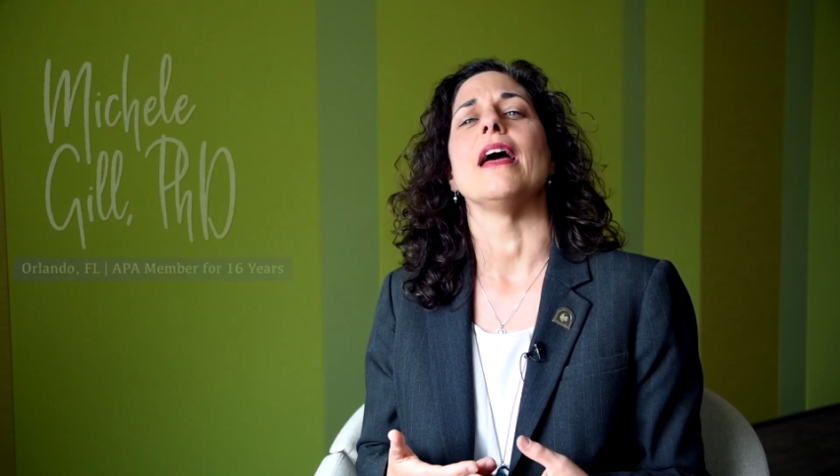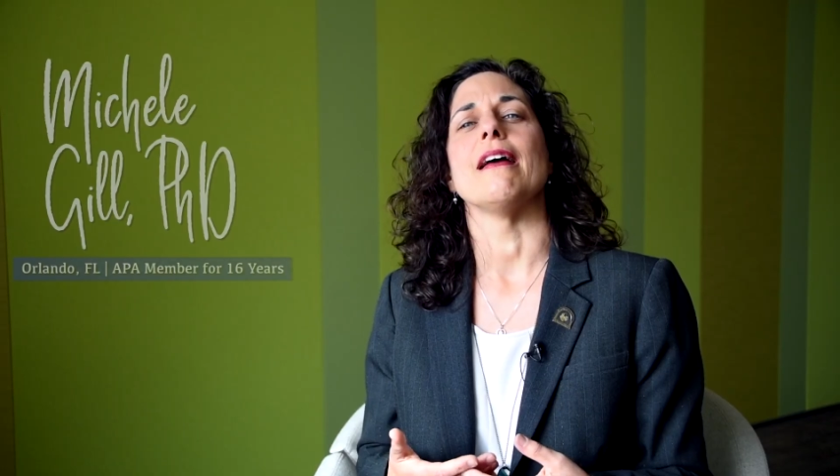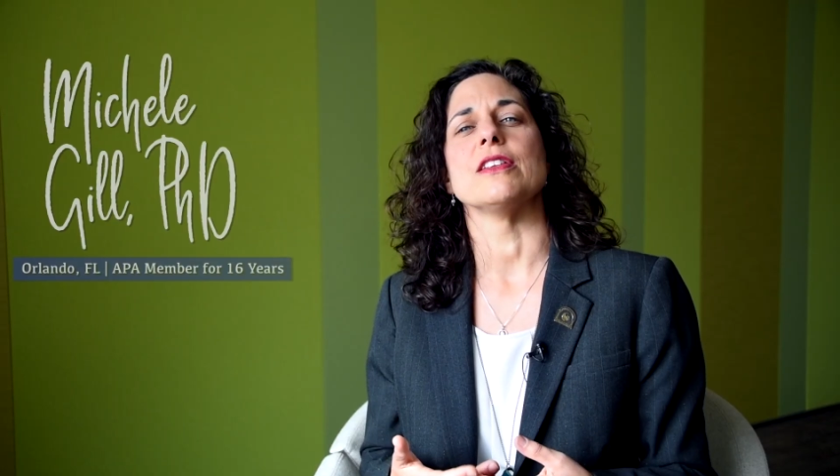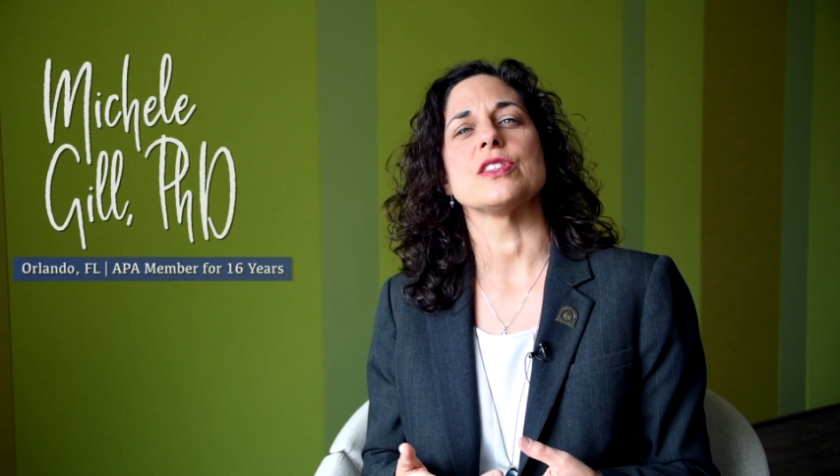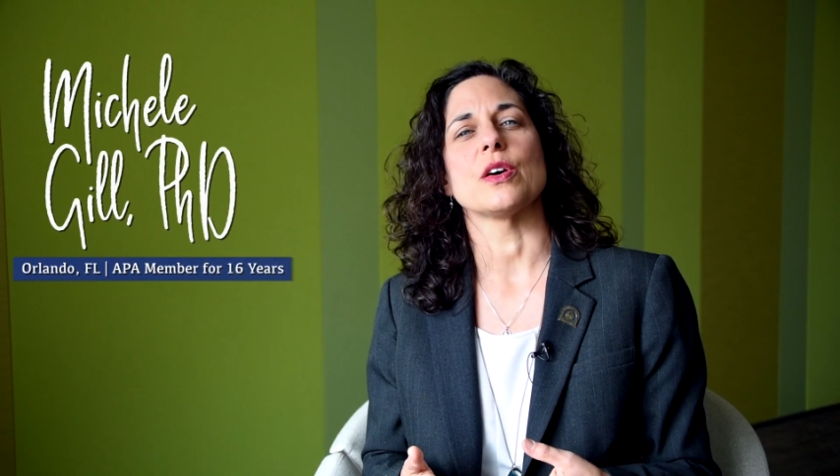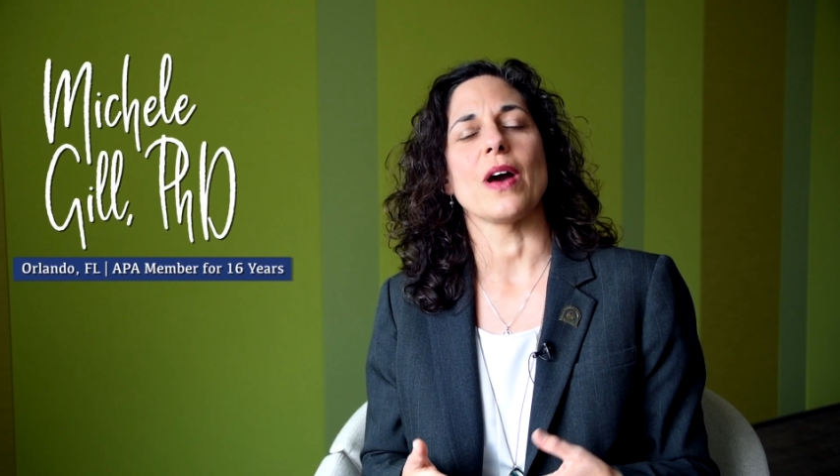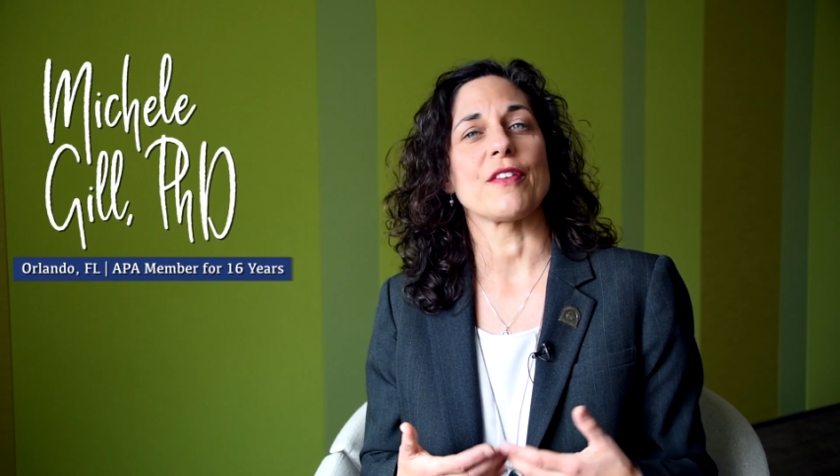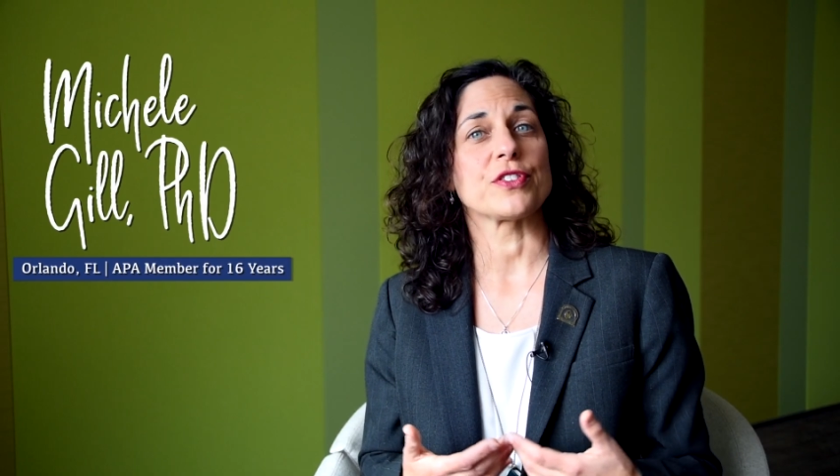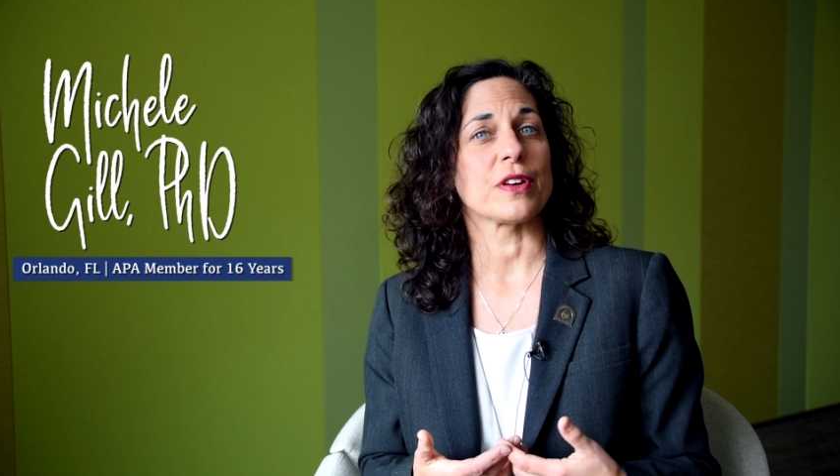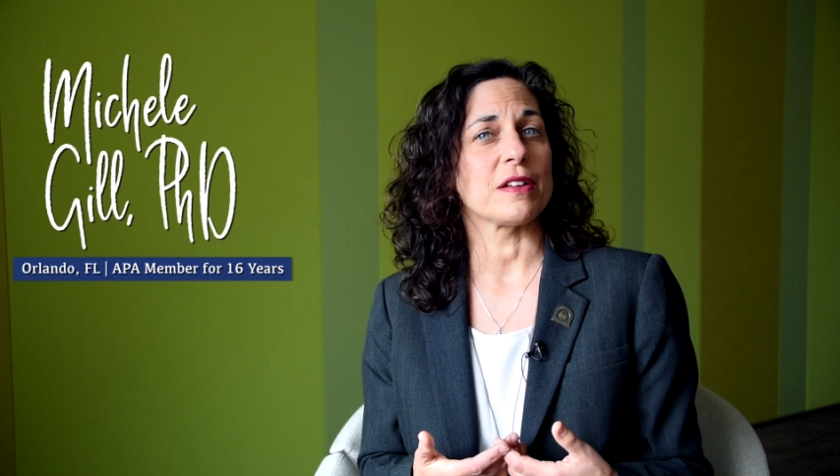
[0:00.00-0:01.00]
And so,
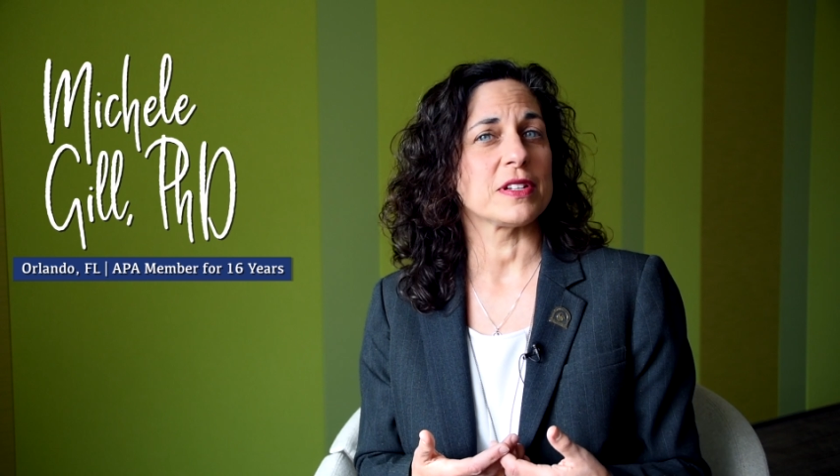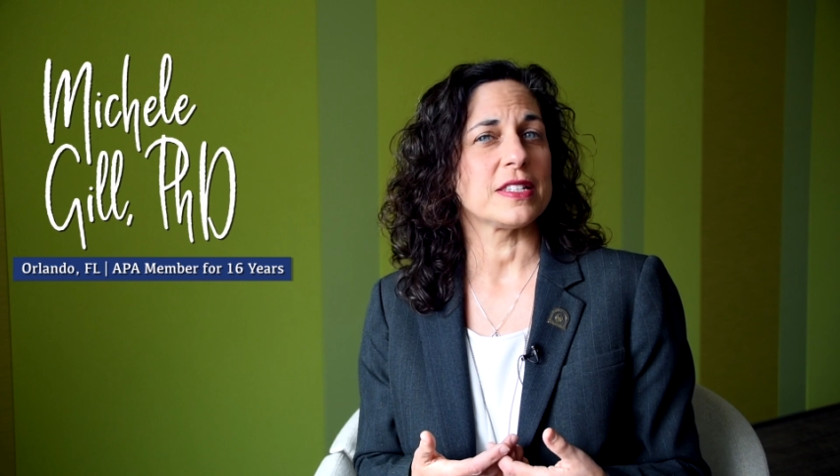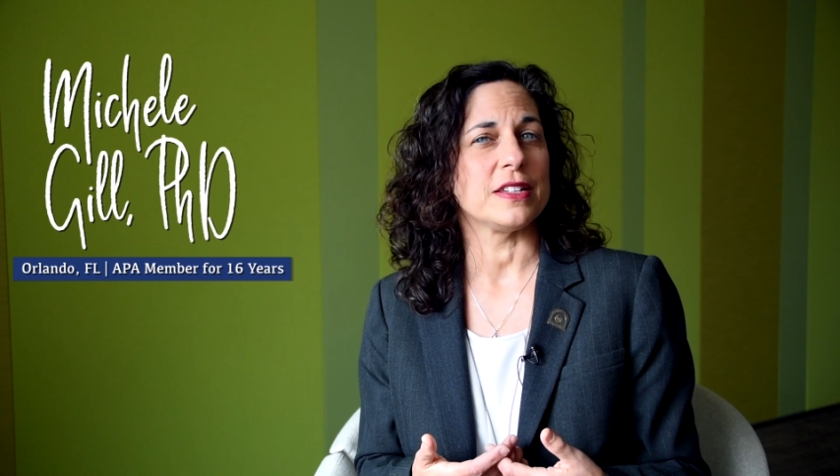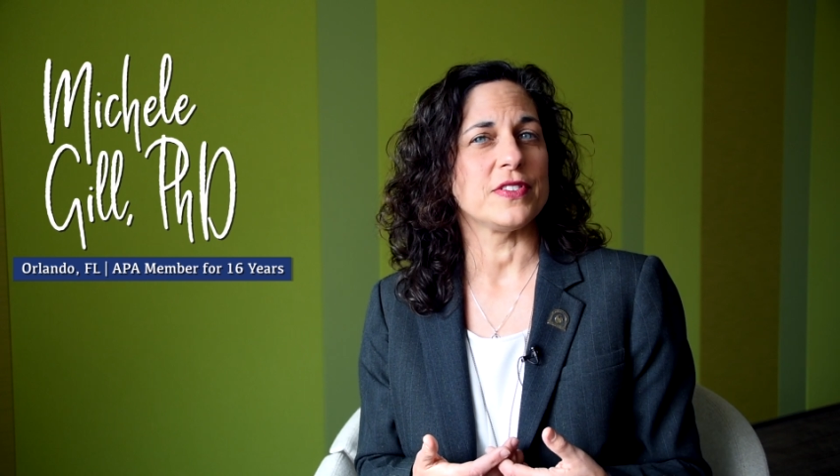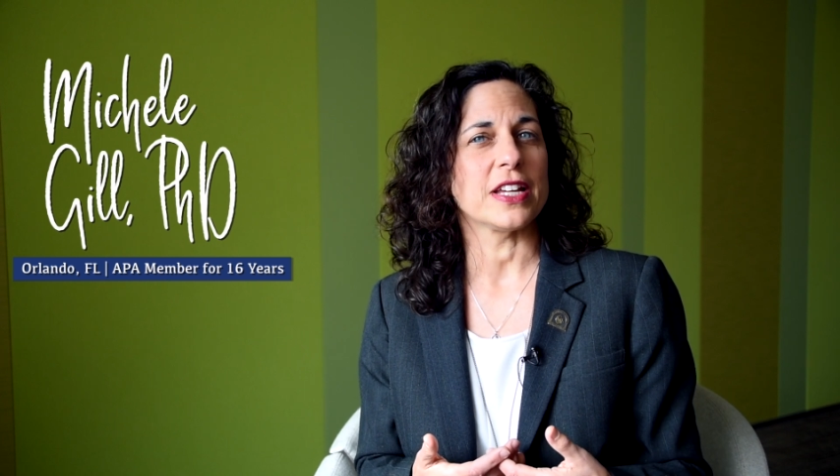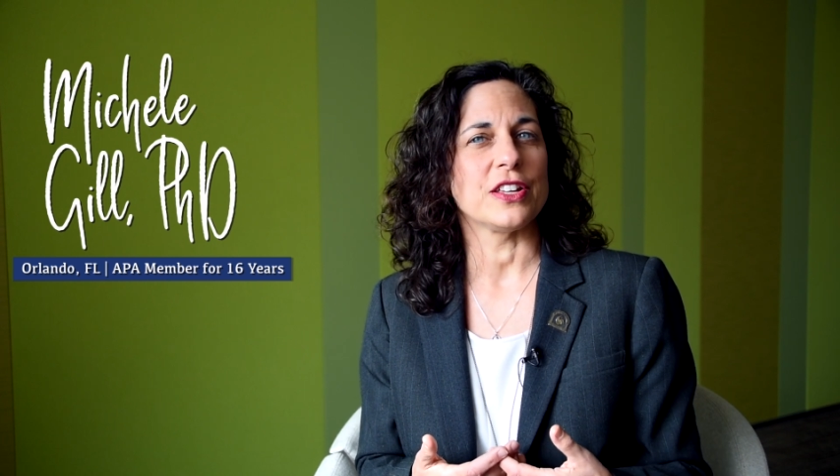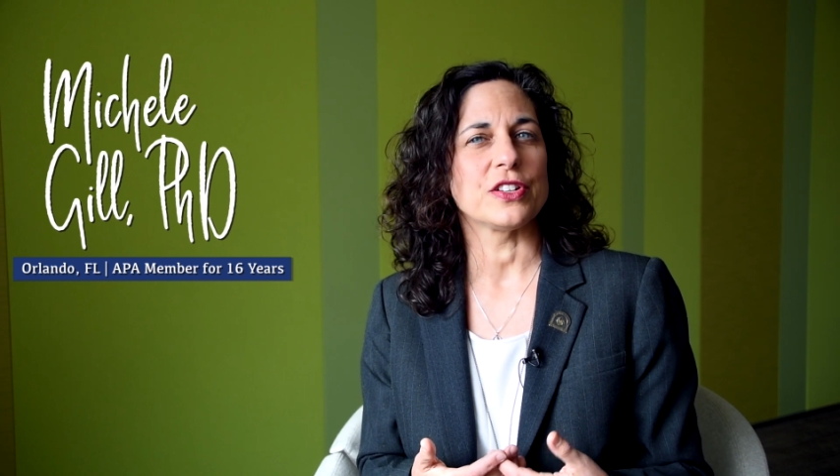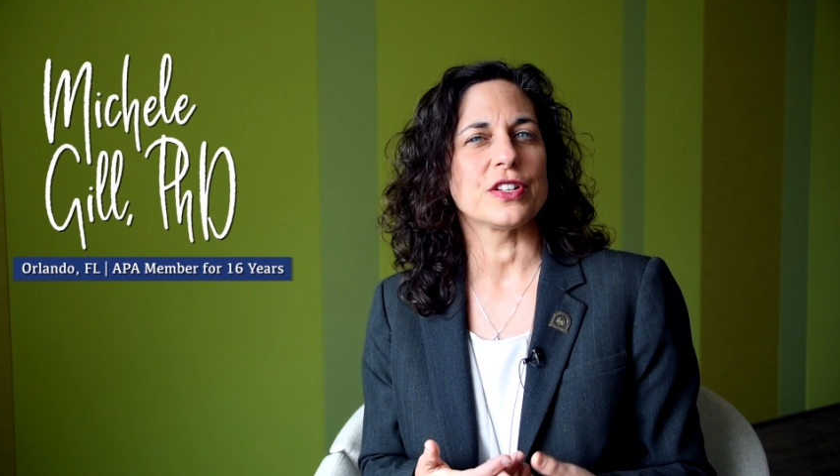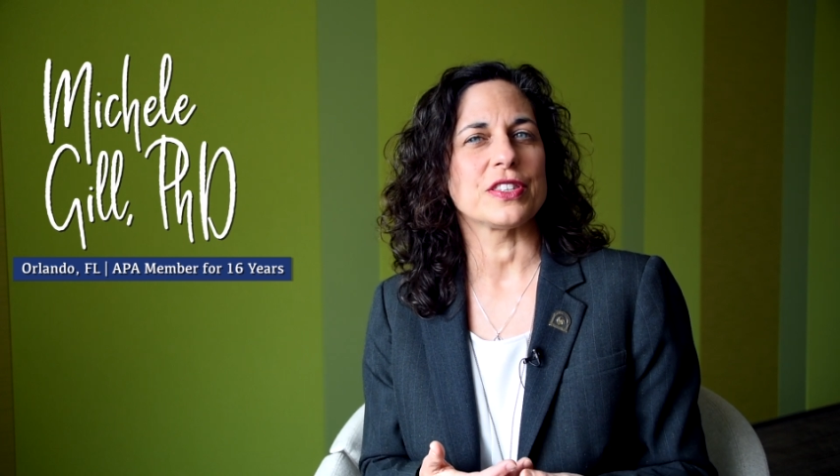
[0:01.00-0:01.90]
after I received tenure